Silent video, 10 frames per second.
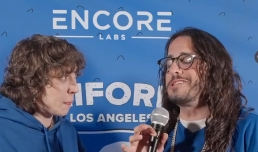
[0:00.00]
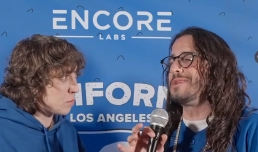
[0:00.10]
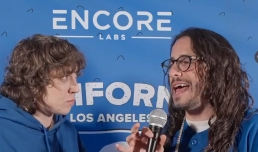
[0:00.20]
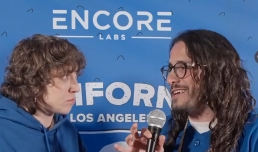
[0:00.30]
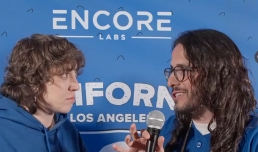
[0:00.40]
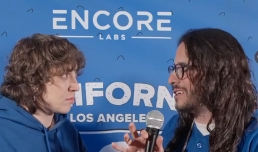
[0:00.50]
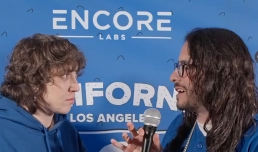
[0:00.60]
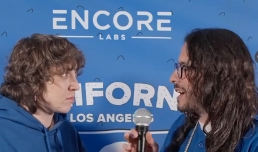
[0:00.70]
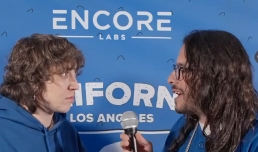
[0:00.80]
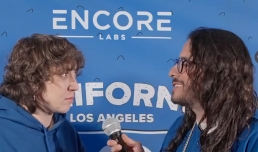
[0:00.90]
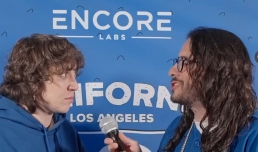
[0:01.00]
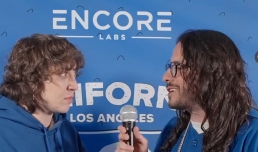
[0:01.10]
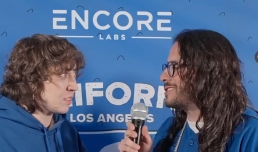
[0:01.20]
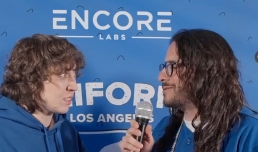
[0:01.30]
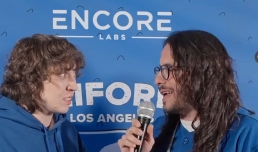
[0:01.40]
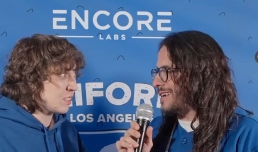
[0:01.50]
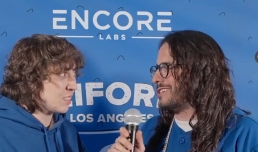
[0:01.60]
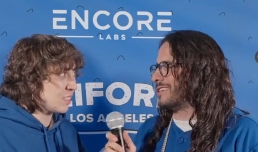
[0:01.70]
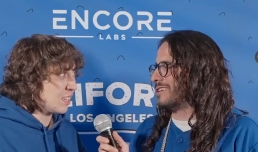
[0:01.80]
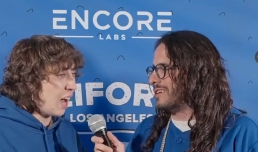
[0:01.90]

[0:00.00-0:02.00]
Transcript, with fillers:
Speaker 1: some last year. I got to try some last year.